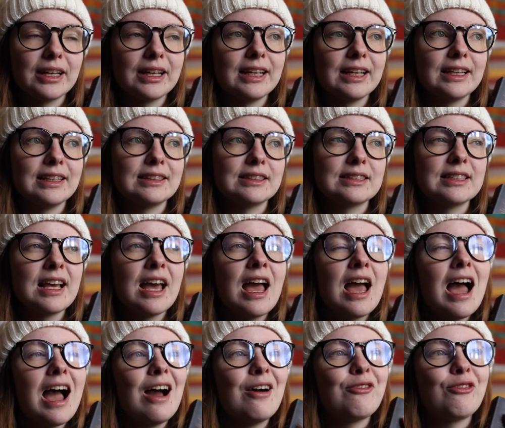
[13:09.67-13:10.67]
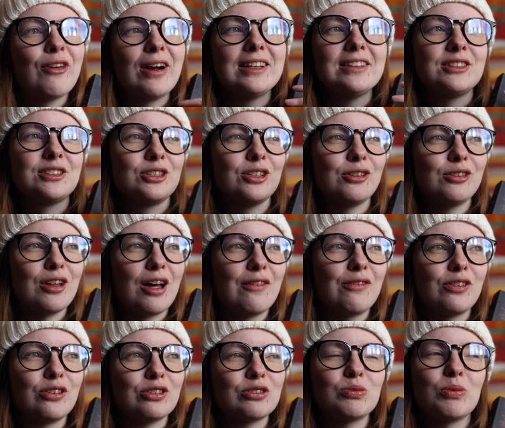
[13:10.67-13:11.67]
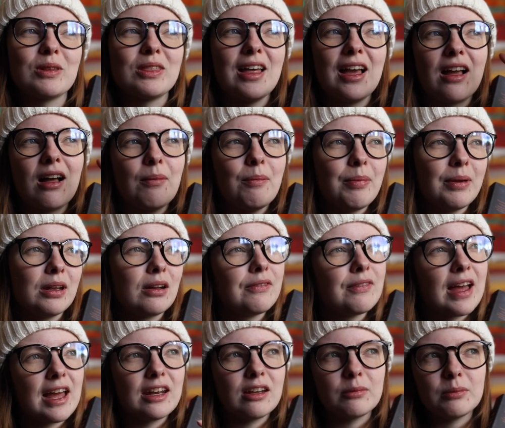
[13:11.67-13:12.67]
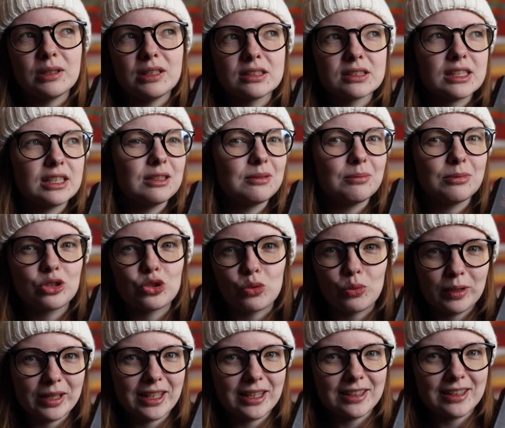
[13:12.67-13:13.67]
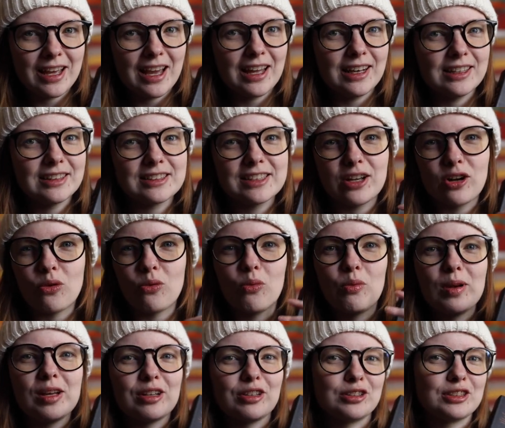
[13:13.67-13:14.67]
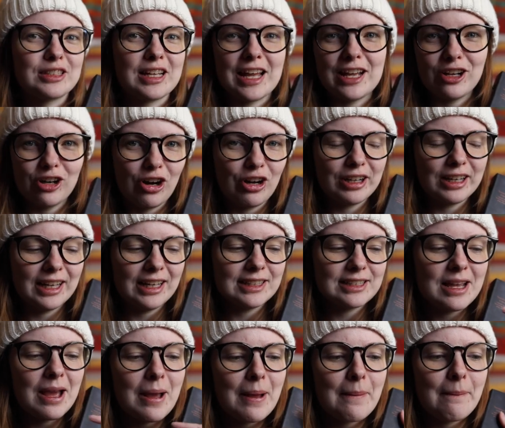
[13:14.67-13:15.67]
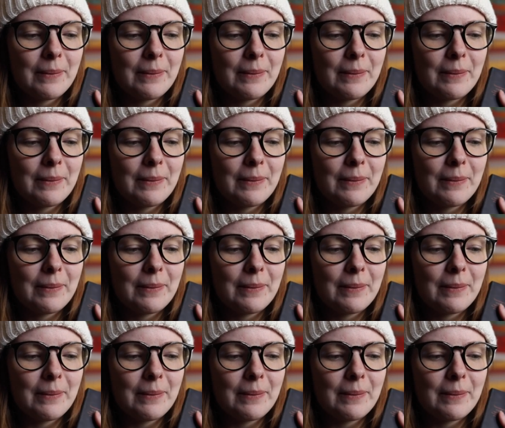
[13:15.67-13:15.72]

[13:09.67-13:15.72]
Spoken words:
It is friends to lovers with, like, a bit of enemies in between, and it's, like, a weird take on it.